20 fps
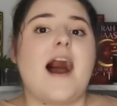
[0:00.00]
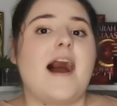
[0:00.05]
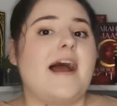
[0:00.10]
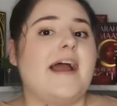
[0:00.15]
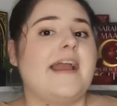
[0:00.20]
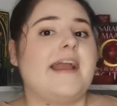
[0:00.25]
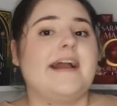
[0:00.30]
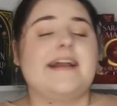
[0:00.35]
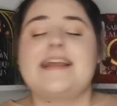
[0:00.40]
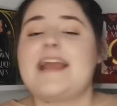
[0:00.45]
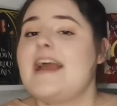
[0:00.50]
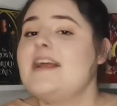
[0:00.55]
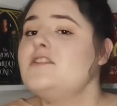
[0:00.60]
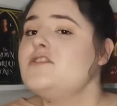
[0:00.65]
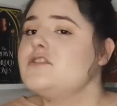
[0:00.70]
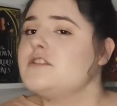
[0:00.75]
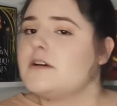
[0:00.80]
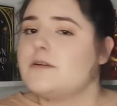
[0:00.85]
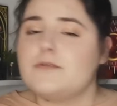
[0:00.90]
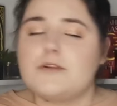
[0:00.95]
I,
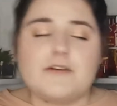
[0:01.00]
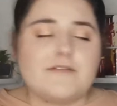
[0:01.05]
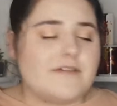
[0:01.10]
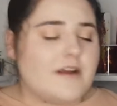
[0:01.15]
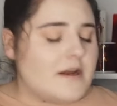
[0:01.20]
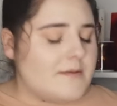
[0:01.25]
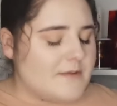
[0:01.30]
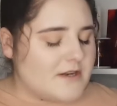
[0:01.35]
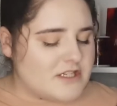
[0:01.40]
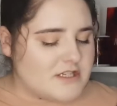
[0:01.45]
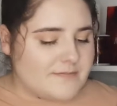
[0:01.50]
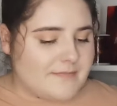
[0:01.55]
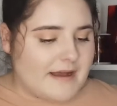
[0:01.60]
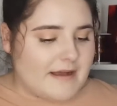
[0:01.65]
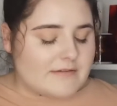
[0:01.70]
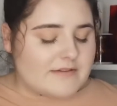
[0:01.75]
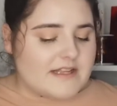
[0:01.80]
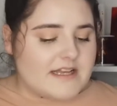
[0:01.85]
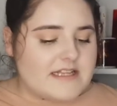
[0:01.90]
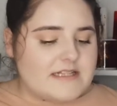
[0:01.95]
again, don't know very much
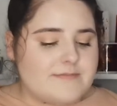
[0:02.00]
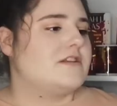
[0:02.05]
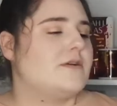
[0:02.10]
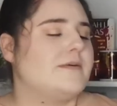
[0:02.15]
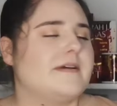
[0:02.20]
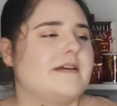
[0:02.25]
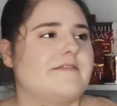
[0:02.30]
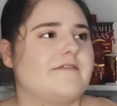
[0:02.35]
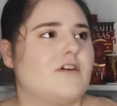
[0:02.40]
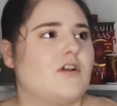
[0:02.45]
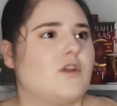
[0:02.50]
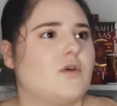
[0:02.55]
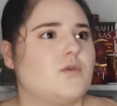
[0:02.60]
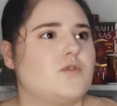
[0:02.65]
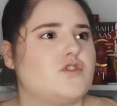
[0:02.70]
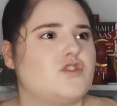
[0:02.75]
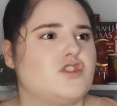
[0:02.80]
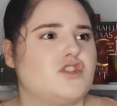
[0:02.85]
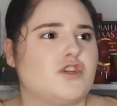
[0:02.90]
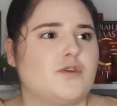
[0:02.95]
about this. I know it
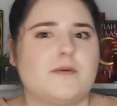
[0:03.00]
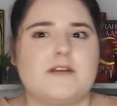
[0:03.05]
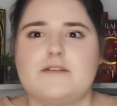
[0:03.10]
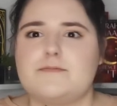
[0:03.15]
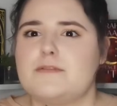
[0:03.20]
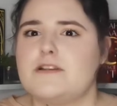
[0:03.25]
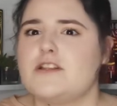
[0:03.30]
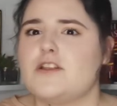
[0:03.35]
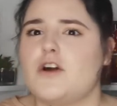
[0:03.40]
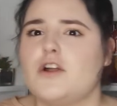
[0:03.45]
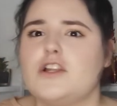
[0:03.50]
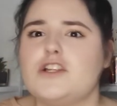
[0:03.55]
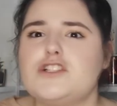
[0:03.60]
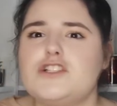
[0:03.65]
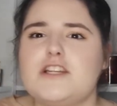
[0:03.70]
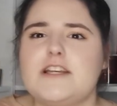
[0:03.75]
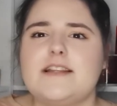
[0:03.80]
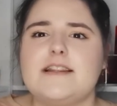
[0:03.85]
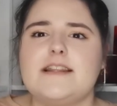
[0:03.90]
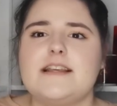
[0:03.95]
follows Jewish
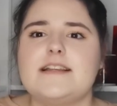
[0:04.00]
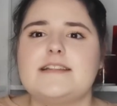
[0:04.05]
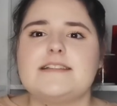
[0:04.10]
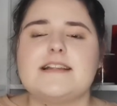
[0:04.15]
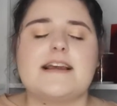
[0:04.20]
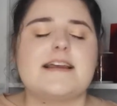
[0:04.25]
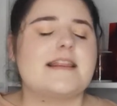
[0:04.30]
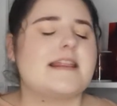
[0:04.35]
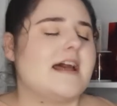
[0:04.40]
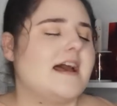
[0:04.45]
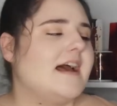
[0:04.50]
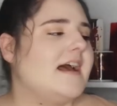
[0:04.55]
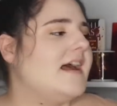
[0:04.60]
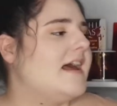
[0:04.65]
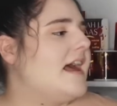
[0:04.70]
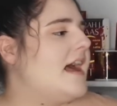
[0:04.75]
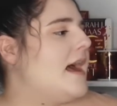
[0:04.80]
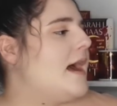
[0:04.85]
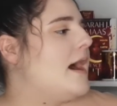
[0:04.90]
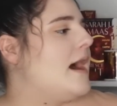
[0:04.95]
mythology and things like
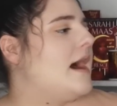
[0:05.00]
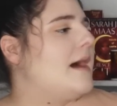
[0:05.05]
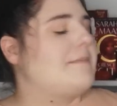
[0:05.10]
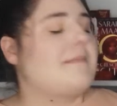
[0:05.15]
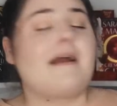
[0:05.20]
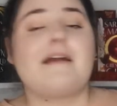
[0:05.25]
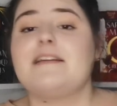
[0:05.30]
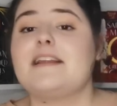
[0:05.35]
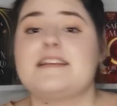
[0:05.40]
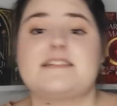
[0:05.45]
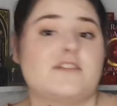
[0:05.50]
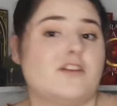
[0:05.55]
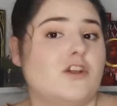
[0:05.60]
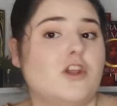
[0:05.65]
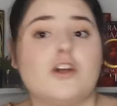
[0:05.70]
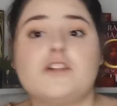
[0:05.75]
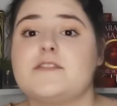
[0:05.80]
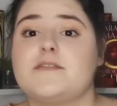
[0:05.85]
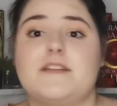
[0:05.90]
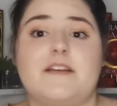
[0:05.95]
that. Apparently there's a
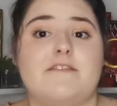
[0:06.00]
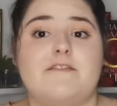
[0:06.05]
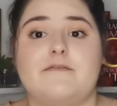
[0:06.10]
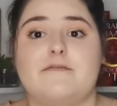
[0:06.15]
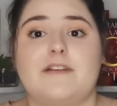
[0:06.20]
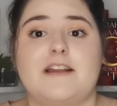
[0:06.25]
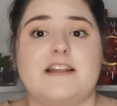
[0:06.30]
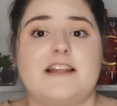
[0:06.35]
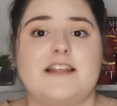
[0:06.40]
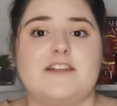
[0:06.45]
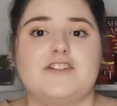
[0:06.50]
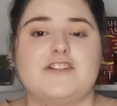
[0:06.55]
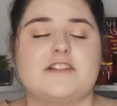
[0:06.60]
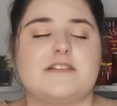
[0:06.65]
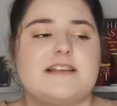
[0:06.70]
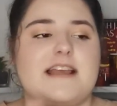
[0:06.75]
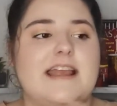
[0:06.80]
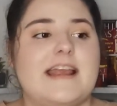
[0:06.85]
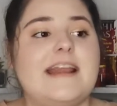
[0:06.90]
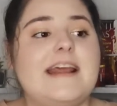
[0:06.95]
lot of different
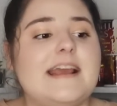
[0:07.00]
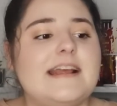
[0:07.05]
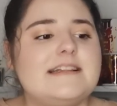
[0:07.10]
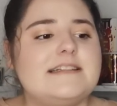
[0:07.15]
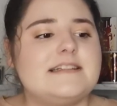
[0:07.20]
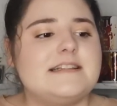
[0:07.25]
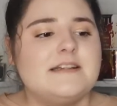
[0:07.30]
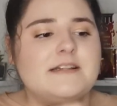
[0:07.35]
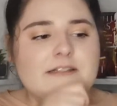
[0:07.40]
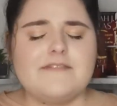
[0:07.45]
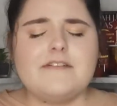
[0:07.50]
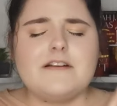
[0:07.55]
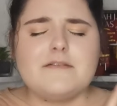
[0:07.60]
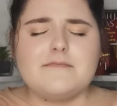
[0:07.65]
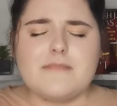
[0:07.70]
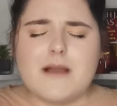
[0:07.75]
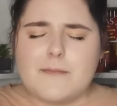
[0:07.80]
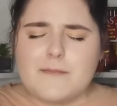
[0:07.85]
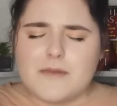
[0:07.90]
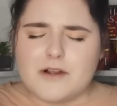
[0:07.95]
religions in it. If I
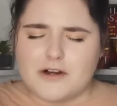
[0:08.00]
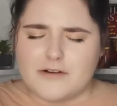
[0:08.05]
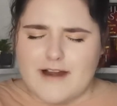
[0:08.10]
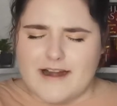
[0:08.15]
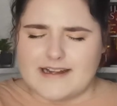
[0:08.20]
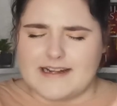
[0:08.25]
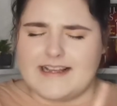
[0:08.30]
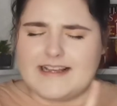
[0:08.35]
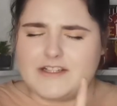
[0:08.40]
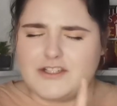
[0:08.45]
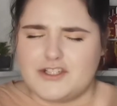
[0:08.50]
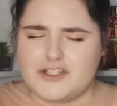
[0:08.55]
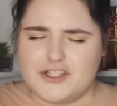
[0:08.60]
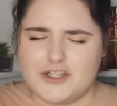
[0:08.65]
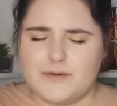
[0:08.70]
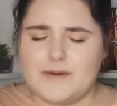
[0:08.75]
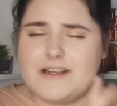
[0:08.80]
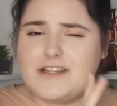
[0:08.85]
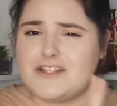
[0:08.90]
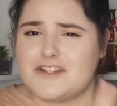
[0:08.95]
remember correctly, it's
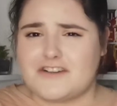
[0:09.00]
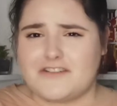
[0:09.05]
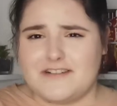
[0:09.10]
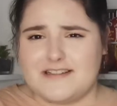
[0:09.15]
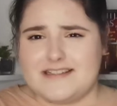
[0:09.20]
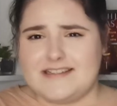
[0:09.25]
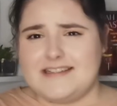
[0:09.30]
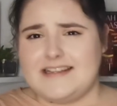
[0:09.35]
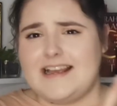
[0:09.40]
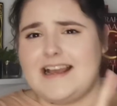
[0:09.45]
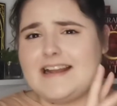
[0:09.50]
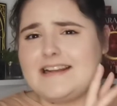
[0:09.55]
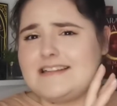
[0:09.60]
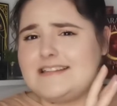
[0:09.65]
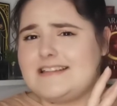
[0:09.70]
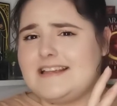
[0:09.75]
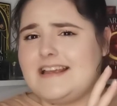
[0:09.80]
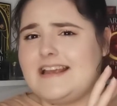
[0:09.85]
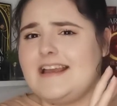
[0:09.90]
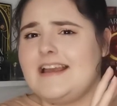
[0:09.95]
Jewish,
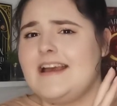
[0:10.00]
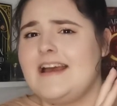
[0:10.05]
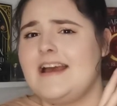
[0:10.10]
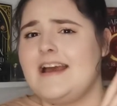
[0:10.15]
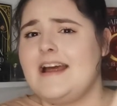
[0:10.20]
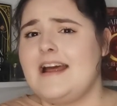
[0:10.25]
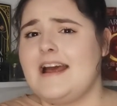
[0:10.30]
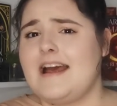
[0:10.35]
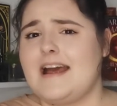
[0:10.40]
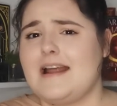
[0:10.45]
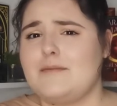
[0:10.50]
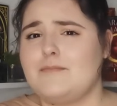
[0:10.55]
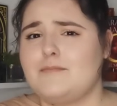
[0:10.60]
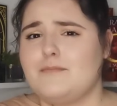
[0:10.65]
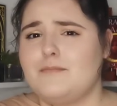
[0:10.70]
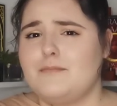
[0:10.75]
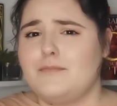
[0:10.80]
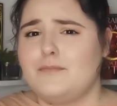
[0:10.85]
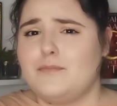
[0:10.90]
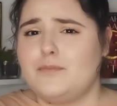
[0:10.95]
Christianity
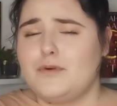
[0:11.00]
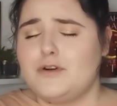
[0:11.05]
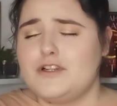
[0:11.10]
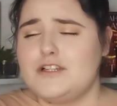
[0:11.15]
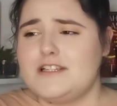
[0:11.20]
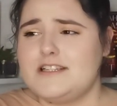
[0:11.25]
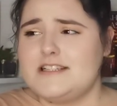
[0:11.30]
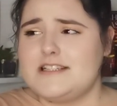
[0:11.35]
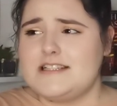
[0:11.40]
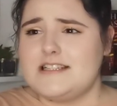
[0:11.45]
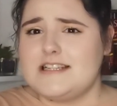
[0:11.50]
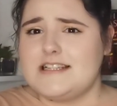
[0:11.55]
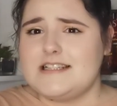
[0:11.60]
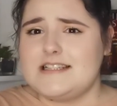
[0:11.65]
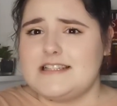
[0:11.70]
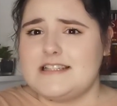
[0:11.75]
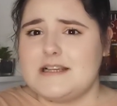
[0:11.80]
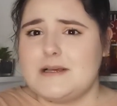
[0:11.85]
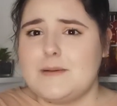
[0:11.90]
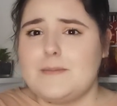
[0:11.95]
and
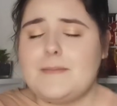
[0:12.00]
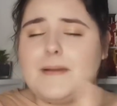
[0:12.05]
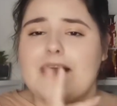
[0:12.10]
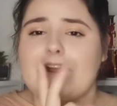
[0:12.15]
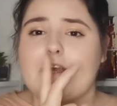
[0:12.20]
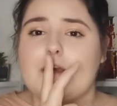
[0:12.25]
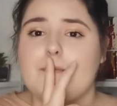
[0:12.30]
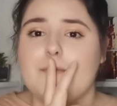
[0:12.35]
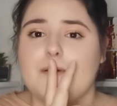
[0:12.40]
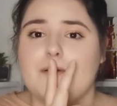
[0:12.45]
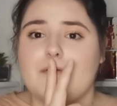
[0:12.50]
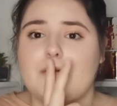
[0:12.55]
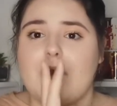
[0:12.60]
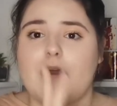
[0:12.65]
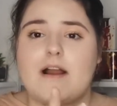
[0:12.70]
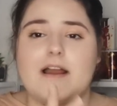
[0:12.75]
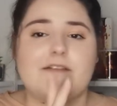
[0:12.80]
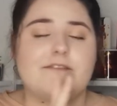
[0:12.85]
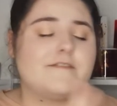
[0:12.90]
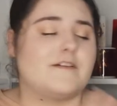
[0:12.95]
Buddhism. I could be
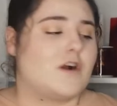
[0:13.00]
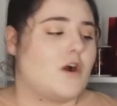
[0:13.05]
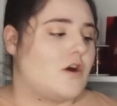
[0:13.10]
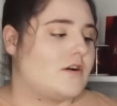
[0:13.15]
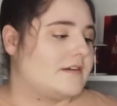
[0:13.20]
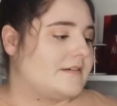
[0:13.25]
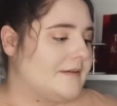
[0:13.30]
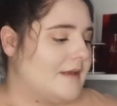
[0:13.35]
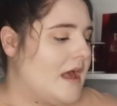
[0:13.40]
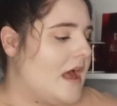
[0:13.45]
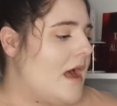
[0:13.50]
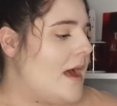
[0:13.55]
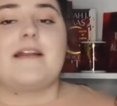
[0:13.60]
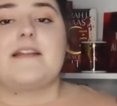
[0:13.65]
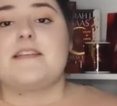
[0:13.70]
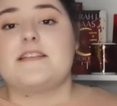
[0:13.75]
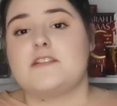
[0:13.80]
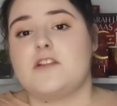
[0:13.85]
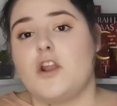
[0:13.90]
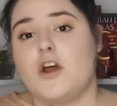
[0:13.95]
wrong, I've forgotten.
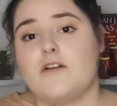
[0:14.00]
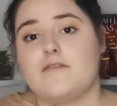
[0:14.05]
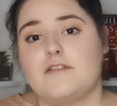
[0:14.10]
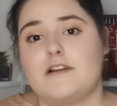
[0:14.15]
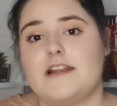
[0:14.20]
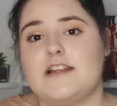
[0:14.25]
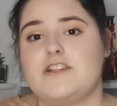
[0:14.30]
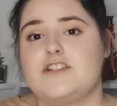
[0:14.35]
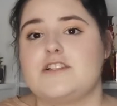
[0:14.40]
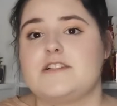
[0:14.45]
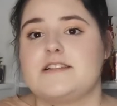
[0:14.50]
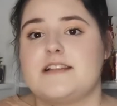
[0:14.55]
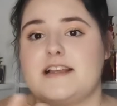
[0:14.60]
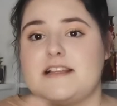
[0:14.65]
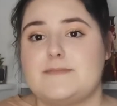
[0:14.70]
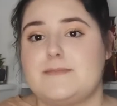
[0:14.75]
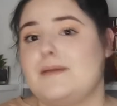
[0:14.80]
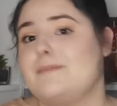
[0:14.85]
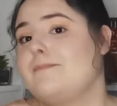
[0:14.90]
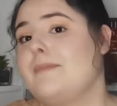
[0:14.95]
Apparently there's a lot of religions that
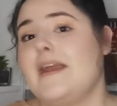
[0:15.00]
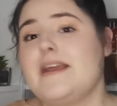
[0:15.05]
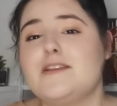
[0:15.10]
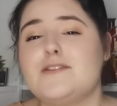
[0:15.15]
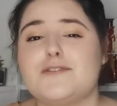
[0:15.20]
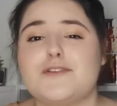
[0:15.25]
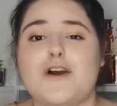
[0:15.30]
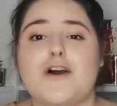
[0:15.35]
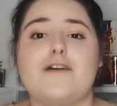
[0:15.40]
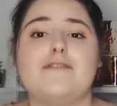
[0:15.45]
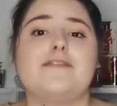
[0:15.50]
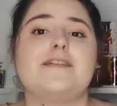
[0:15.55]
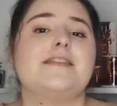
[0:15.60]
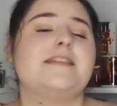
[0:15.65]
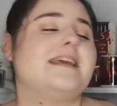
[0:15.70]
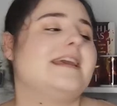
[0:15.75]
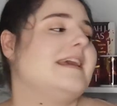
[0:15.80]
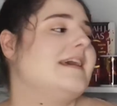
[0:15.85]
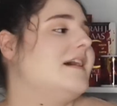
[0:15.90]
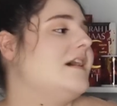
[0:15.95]
it's been based off
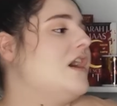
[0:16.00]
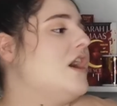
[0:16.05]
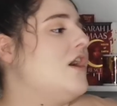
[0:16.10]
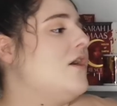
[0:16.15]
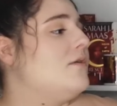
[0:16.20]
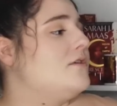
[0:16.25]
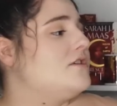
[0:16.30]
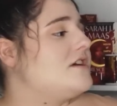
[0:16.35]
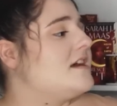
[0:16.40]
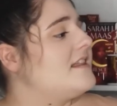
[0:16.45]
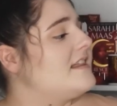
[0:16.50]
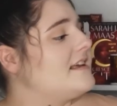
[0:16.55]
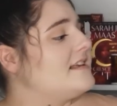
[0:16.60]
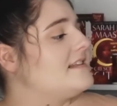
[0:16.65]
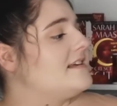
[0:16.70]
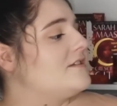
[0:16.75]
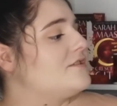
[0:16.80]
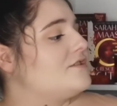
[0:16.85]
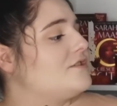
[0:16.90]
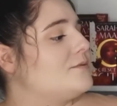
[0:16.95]
in here, which I think
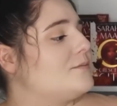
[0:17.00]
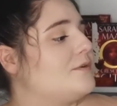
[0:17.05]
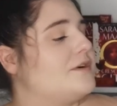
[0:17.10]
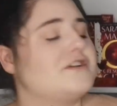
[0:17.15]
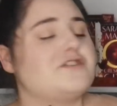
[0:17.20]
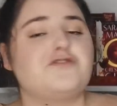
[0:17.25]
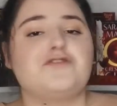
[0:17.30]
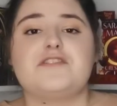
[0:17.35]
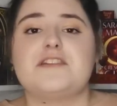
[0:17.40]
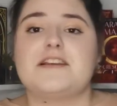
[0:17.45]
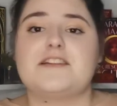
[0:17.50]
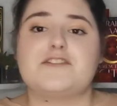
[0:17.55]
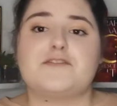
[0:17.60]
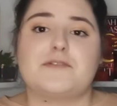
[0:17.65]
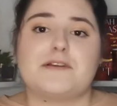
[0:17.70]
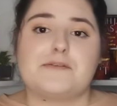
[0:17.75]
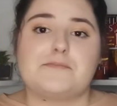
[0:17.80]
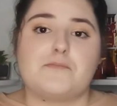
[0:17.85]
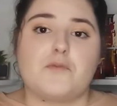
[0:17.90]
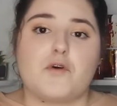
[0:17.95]
sounds super interesting
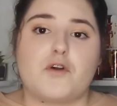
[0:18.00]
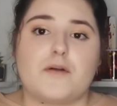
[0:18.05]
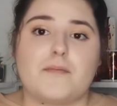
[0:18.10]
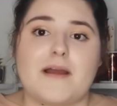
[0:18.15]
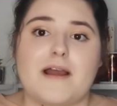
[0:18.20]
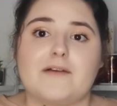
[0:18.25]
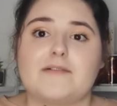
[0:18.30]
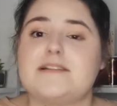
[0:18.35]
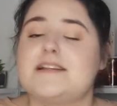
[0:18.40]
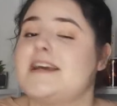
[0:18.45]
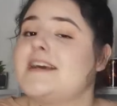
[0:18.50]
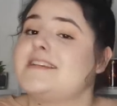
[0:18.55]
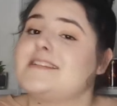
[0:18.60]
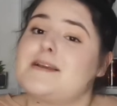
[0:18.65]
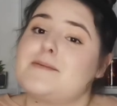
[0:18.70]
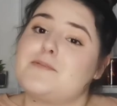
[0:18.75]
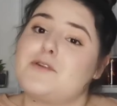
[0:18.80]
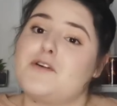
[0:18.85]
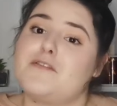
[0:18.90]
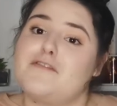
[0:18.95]
to read more about it,
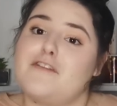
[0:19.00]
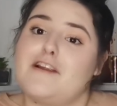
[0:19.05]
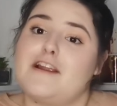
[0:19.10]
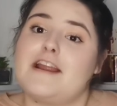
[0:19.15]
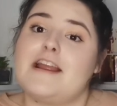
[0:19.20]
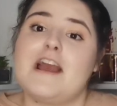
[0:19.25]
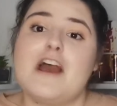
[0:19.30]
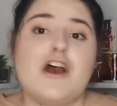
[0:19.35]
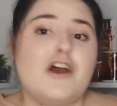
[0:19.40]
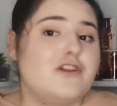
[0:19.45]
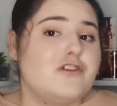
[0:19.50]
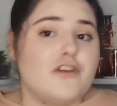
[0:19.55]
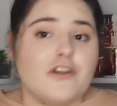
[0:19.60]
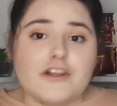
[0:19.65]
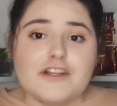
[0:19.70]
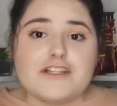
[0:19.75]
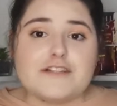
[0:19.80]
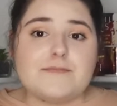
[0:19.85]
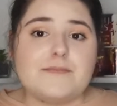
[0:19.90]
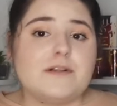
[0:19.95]
as I'm not very
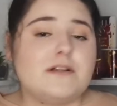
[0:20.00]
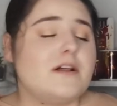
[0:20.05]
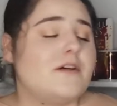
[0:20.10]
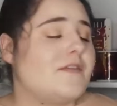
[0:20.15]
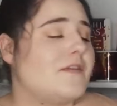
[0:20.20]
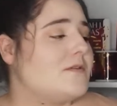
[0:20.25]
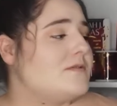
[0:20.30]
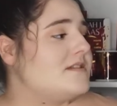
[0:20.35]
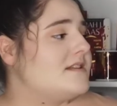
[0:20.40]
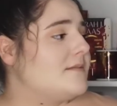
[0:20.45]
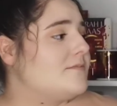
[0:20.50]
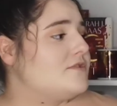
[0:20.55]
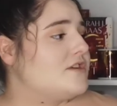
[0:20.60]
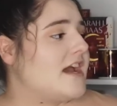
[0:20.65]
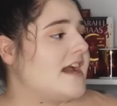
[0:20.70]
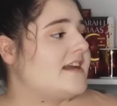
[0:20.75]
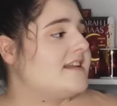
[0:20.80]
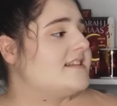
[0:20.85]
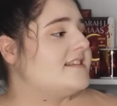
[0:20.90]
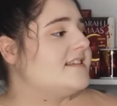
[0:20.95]
knowledgeable on those
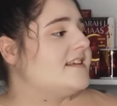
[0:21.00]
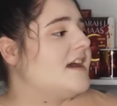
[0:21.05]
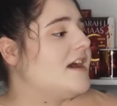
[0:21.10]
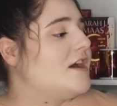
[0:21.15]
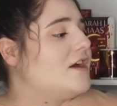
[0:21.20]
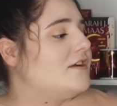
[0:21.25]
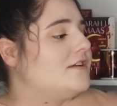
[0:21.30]
subjects.